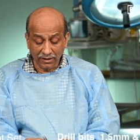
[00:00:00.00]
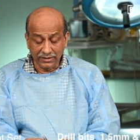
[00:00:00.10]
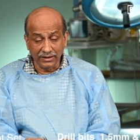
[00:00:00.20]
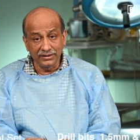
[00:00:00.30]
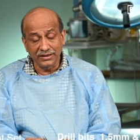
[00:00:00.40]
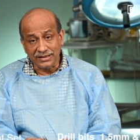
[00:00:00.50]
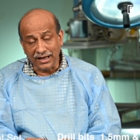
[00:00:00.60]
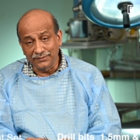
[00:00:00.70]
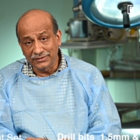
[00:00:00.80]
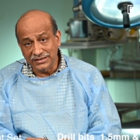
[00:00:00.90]
Till the
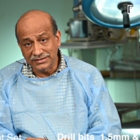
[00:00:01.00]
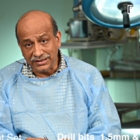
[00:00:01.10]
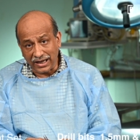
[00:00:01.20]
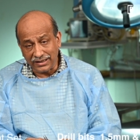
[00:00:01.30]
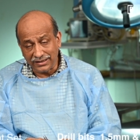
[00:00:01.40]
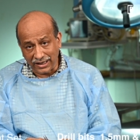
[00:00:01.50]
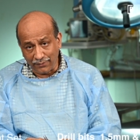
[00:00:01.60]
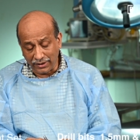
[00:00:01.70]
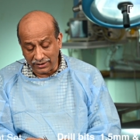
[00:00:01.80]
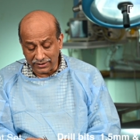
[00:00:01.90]
time this set
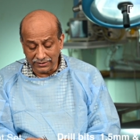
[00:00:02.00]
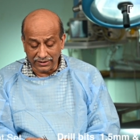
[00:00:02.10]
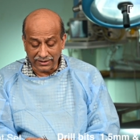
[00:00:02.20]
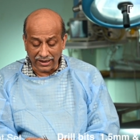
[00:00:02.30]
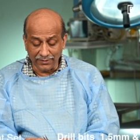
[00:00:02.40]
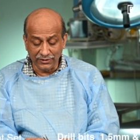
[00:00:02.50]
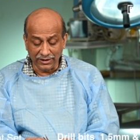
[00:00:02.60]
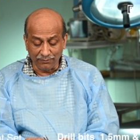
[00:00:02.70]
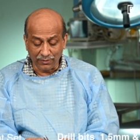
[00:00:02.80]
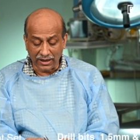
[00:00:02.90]
came in, till the time the
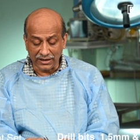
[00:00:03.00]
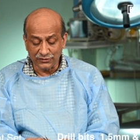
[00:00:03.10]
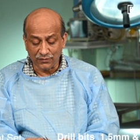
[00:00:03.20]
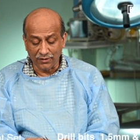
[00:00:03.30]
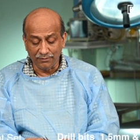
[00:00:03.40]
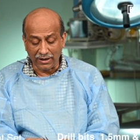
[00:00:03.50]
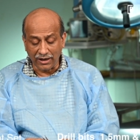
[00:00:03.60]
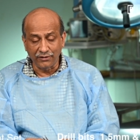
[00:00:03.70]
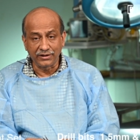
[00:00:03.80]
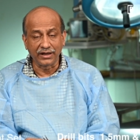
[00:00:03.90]
implants from
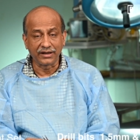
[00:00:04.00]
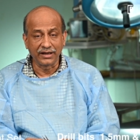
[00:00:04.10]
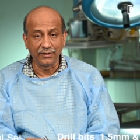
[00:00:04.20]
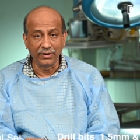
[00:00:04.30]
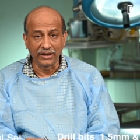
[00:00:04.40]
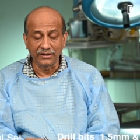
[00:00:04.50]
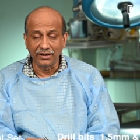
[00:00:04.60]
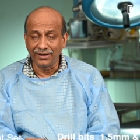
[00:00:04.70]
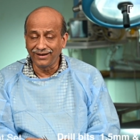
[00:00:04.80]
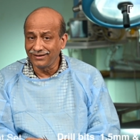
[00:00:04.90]
Biotek came in
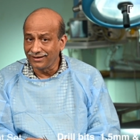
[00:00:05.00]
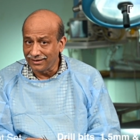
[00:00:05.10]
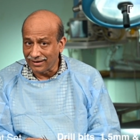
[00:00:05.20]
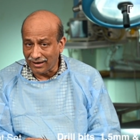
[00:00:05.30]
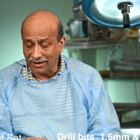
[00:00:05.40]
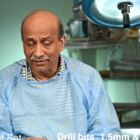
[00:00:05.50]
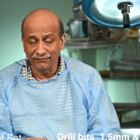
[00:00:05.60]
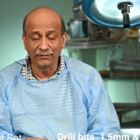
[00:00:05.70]
India, we